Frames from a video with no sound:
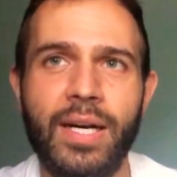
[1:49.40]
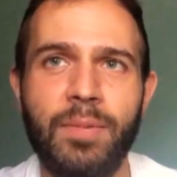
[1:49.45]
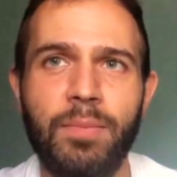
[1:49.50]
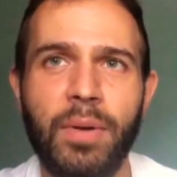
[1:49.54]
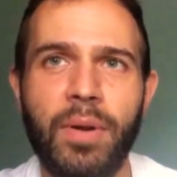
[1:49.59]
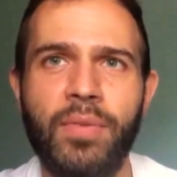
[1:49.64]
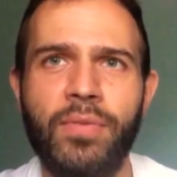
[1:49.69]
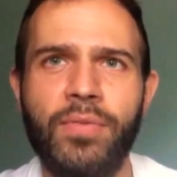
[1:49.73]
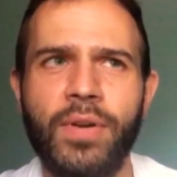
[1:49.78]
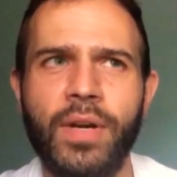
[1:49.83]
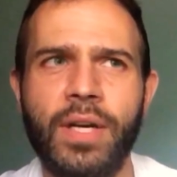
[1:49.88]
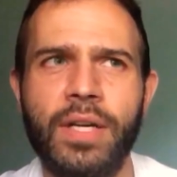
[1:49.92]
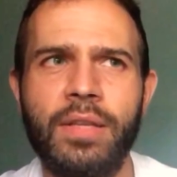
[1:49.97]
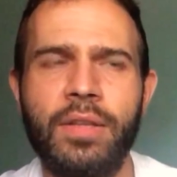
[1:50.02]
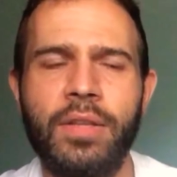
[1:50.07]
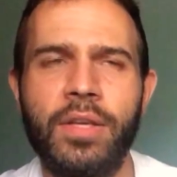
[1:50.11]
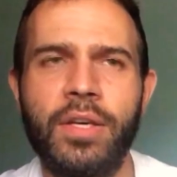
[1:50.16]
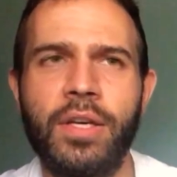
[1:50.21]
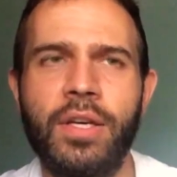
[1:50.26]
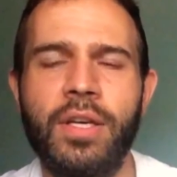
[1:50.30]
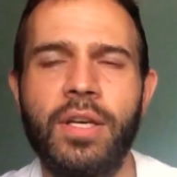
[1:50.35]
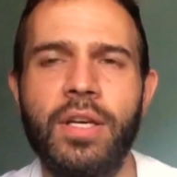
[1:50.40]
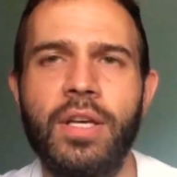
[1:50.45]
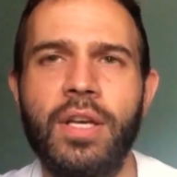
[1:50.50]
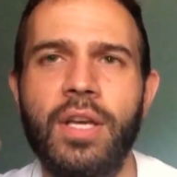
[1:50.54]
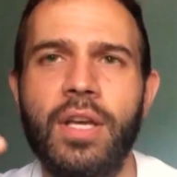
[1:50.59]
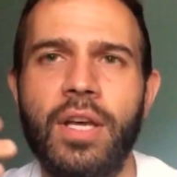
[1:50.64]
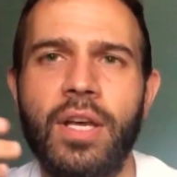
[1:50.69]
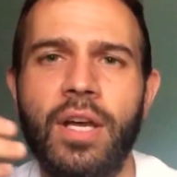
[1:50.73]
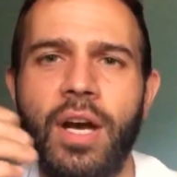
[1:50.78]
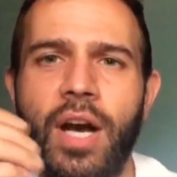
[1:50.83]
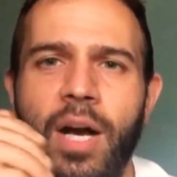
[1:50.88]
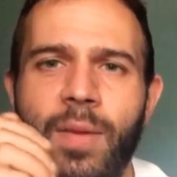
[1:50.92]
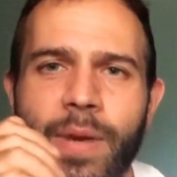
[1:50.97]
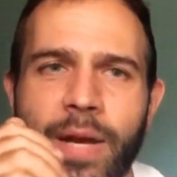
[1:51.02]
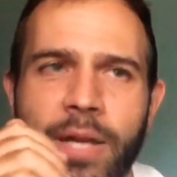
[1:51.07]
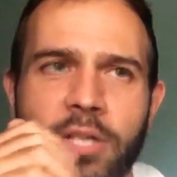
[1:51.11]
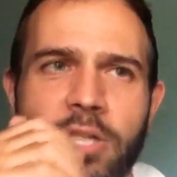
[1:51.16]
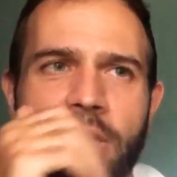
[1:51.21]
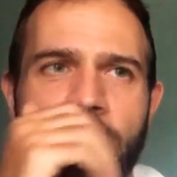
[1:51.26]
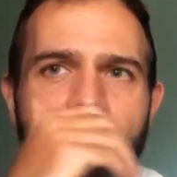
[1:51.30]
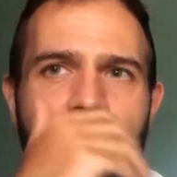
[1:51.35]
but I find that
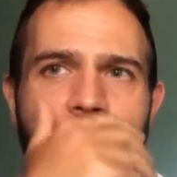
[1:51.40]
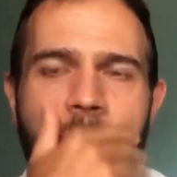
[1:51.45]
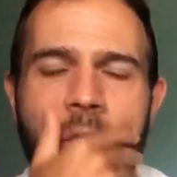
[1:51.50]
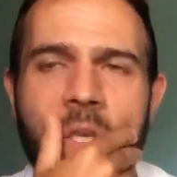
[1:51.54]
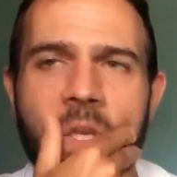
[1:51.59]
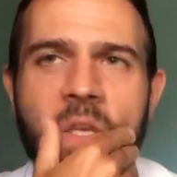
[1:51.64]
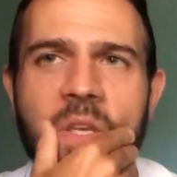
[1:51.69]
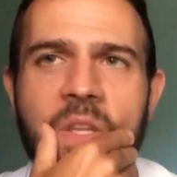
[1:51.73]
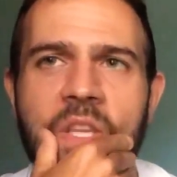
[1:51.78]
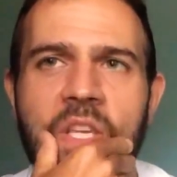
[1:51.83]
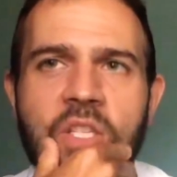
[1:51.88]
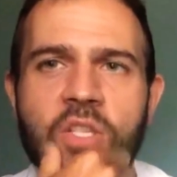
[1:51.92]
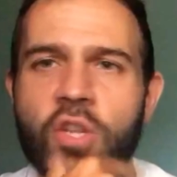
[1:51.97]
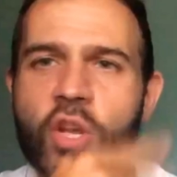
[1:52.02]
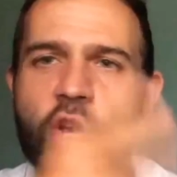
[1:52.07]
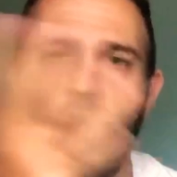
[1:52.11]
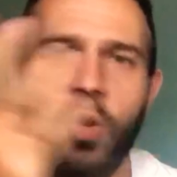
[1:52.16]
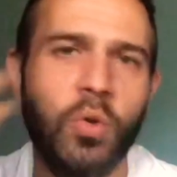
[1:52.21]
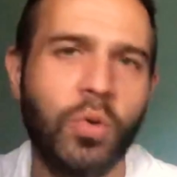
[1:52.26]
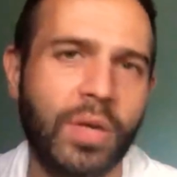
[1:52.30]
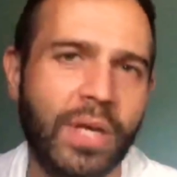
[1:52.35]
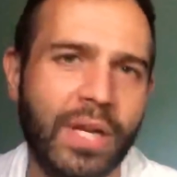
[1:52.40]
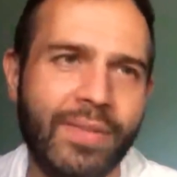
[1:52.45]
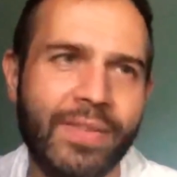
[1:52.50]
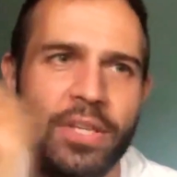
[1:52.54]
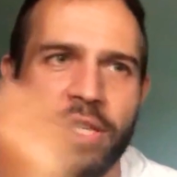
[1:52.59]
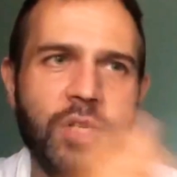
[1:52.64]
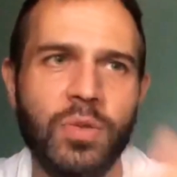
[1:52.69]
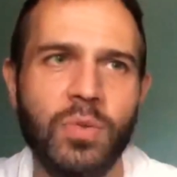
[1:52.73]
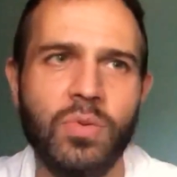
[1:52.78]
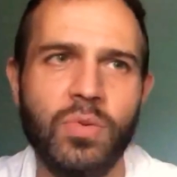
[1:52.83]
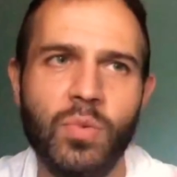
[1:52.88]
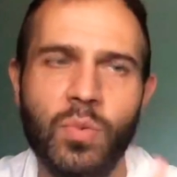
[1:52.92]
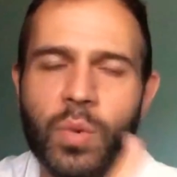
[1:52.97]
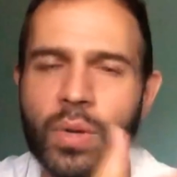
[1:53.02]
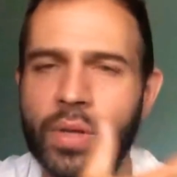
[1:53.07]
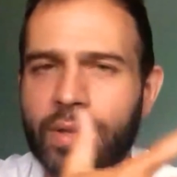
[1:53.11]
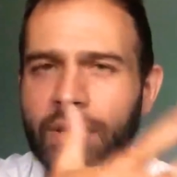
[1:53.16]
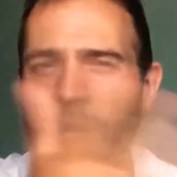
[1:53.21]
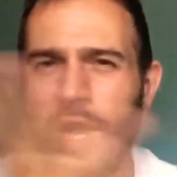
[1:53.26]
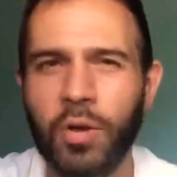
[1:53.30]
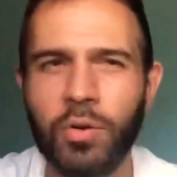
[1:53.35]
there's no kind of issues
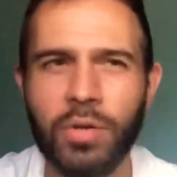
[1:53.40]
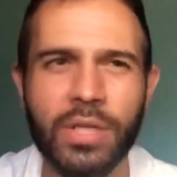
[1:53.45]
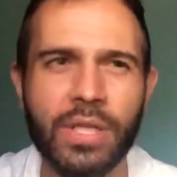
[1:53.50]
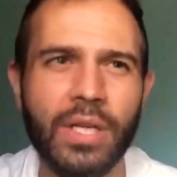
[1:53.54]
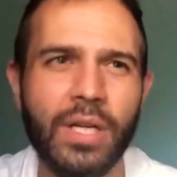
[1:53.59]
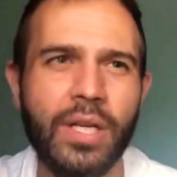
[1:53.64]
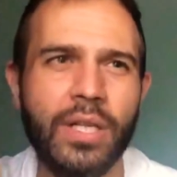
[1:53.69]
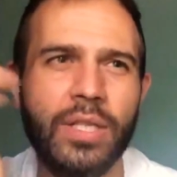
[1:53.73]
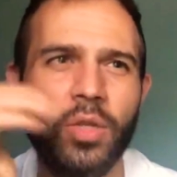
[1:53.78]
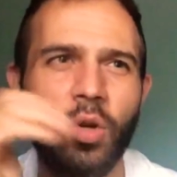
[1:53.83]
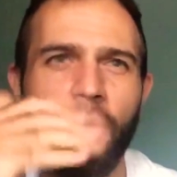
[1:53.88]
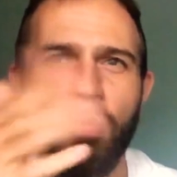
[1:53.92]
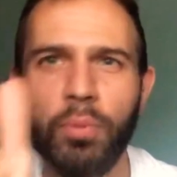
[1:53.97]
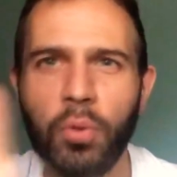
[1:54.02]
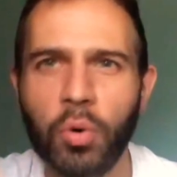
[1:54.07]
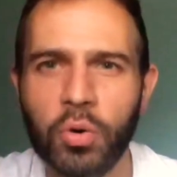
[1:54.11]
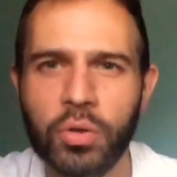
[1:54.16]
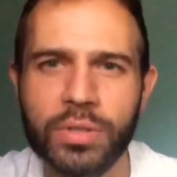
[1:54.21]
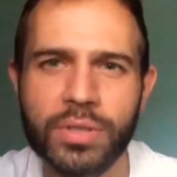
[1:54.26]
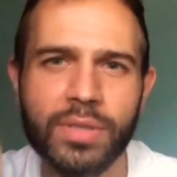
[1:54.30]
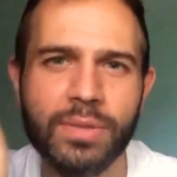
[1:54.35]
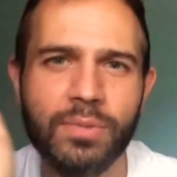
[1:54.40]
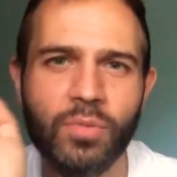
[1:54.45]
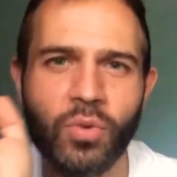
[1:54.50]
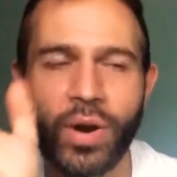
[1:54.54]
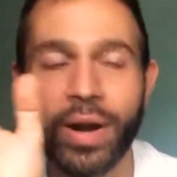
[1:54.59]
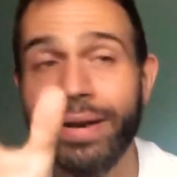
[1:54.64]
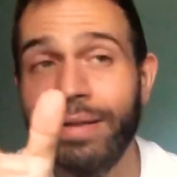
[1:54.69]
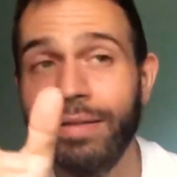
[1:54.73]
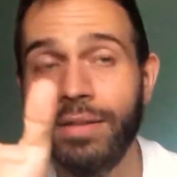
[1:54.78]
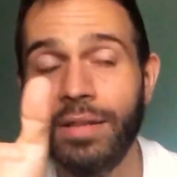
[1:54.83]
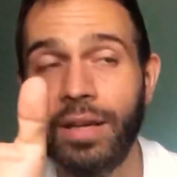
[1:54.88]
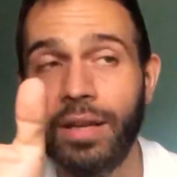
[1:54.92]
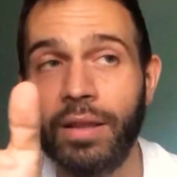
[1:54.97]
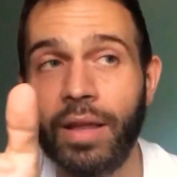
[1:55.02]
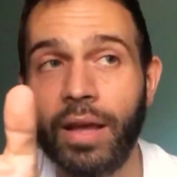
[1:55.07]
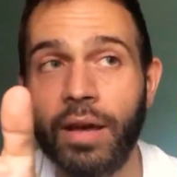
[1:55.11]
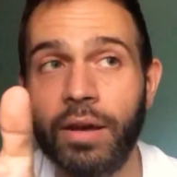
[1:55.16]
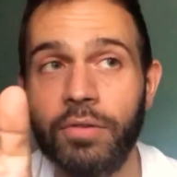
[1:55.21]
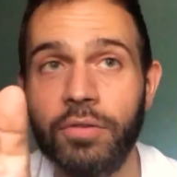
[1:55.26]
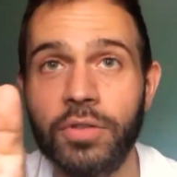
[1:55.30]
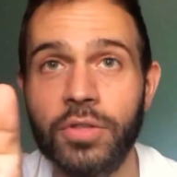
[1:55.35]
with loneliness or boredom or anything like
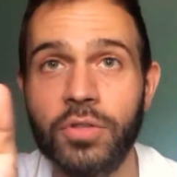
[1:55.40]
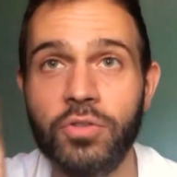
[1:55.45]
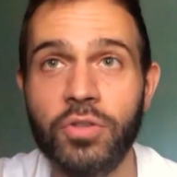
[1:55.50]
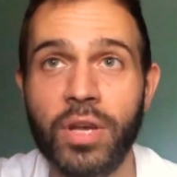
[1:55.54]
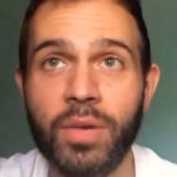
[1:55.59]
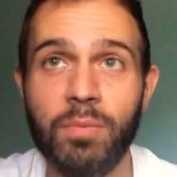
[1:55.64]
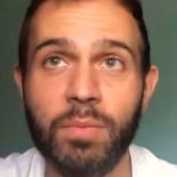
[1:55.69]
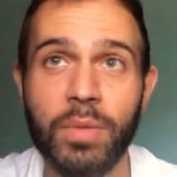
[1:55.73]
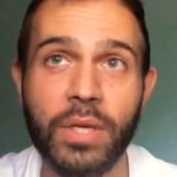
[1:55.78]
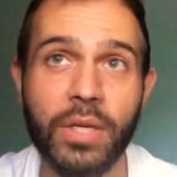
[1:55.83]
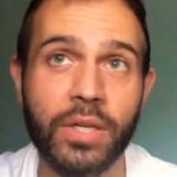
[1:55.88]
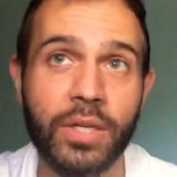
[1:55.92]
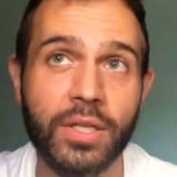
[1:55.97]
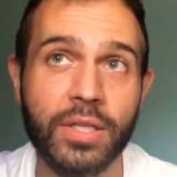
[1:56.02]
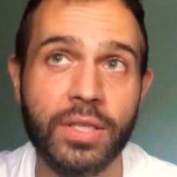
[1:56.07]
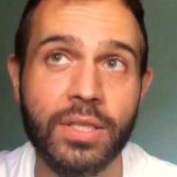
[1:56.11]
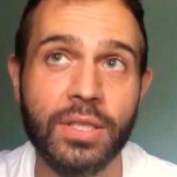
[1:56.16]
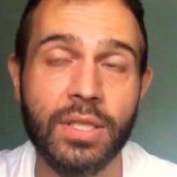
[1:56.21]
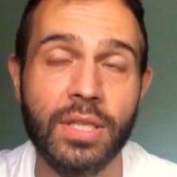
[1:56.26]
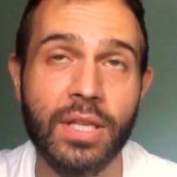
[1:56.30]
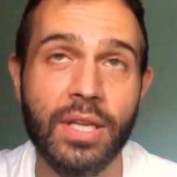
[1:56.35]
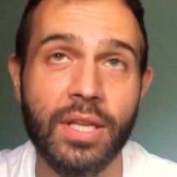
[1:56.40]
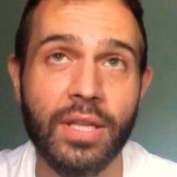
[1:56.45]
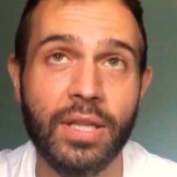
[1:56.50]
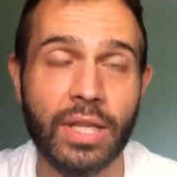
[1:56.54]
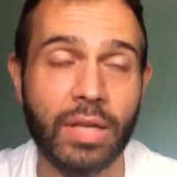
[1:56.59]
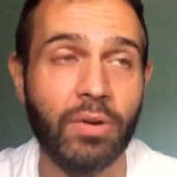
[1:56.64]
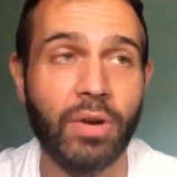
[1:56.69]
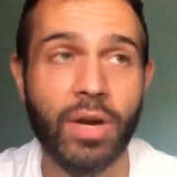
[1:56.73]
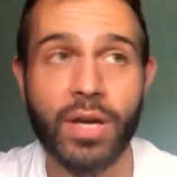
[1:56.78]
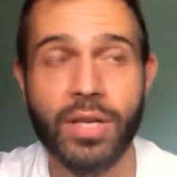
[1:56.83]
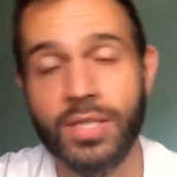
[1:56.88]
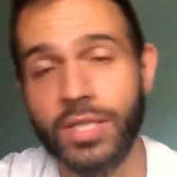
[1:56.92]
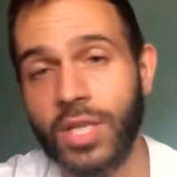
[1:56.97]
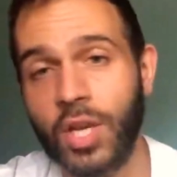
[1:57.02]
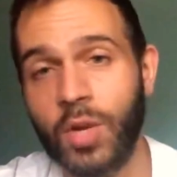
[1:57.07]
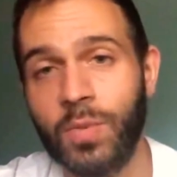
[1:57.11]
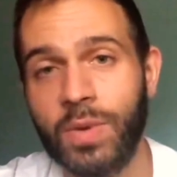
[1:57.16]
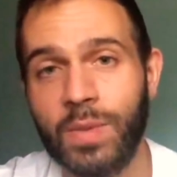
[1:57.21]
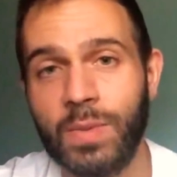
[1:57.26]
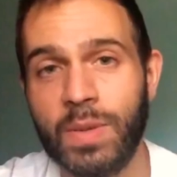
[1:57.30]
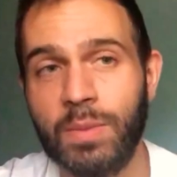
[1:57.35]
that on this trip, because there are
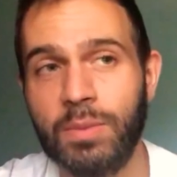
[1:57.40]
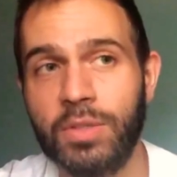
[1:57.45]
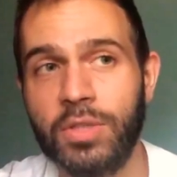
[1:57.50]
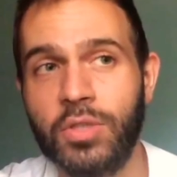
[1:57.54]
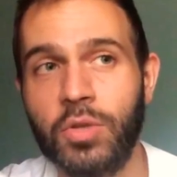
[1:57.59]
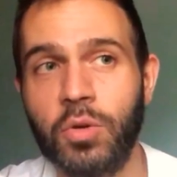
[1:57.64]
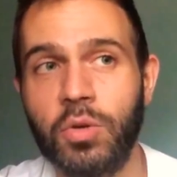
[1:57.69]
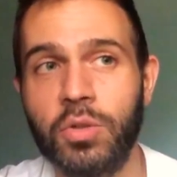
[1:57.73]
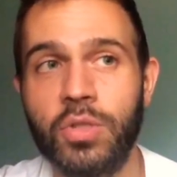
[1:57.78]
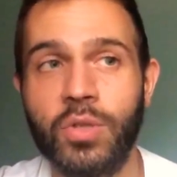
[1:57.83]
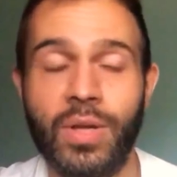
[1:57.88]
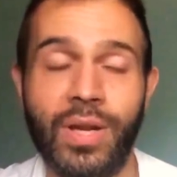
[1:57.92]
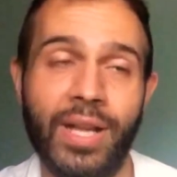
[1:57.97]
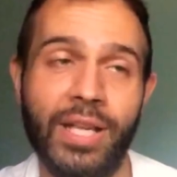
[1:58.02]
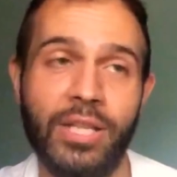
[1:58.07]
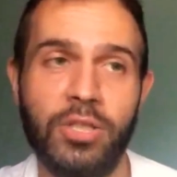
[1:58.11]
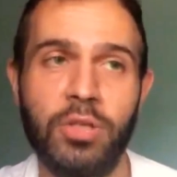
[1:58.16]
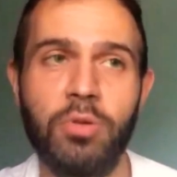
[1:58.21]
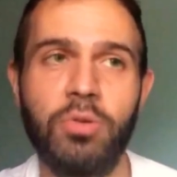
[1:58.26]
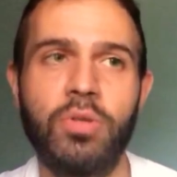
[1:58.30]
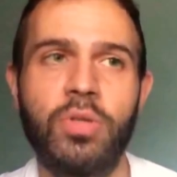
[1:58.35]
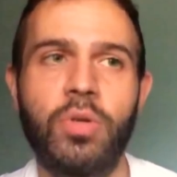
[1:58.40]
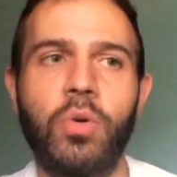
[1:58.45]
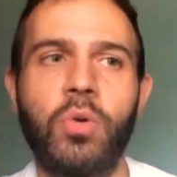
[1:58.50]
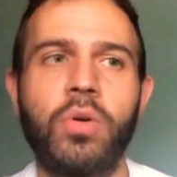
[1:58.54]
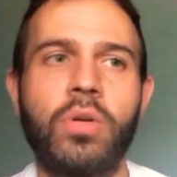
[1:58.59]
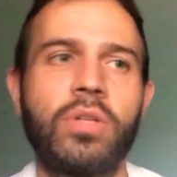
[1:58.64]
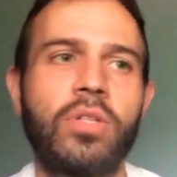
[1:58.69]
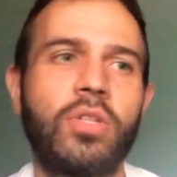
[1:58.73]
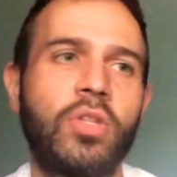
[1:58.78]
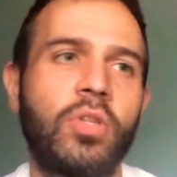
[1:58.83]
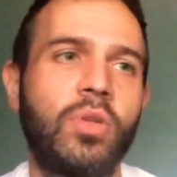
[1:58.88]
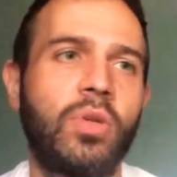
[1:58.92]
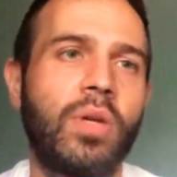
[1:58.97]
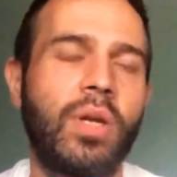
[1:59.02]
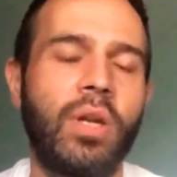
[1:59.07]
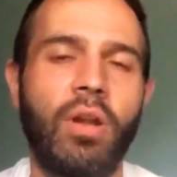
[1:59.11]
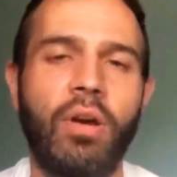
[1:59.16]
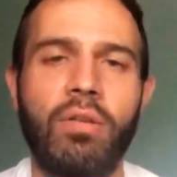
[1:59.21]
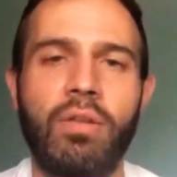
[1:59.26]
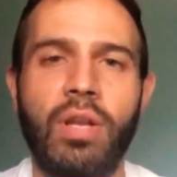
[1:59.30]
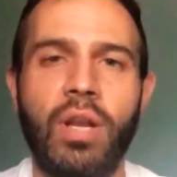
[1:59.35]
so many people to talk to, and I do talk to a
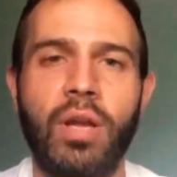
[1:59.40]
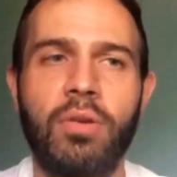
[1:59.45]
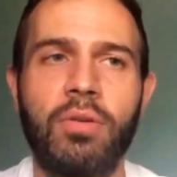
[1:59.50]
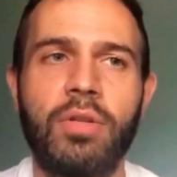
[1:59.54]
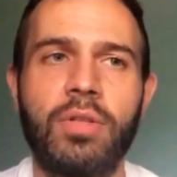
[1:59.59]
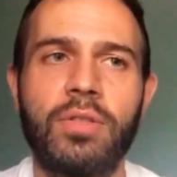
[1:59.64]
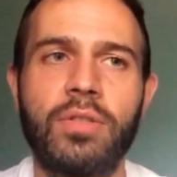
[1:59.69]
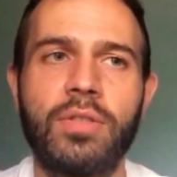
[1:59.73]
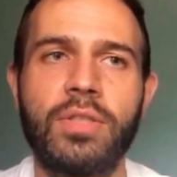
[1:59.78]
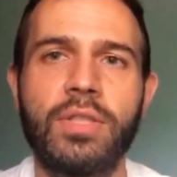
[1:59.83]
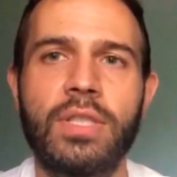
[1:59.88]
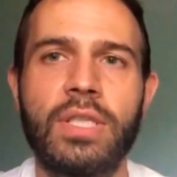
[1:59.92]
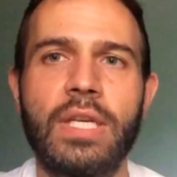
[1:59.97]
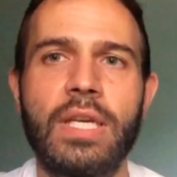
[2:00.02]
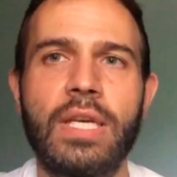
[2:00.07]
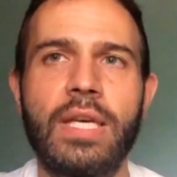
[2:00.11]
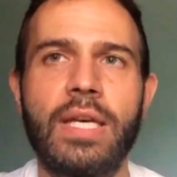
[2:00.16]
lot of the locals,